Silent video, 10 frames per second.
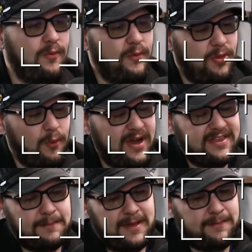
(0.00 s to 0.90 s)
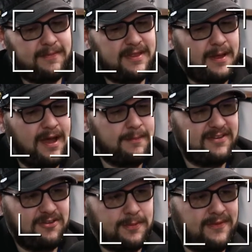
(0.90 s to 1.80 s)
the way that
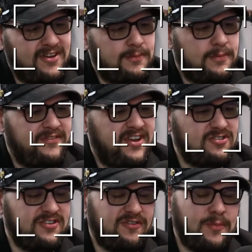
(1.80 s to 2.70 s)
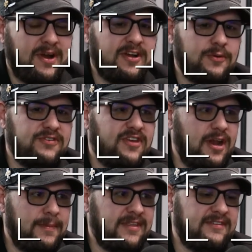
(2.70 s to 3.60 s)
Business Professionals of America was set
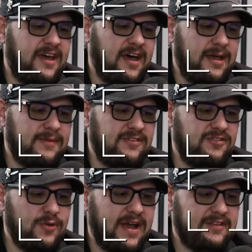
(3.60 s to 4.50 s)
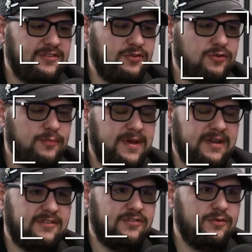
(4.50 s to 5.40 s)
up at the time is you had to
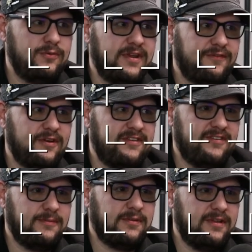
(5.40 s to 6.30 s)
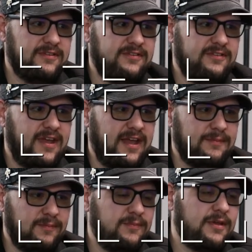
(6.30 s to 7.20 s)
pick 2 different disciplines
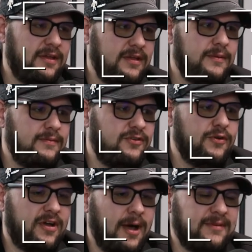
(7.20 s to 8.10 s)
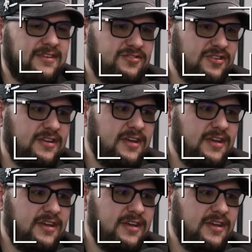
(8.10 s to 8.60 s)
and do a competition.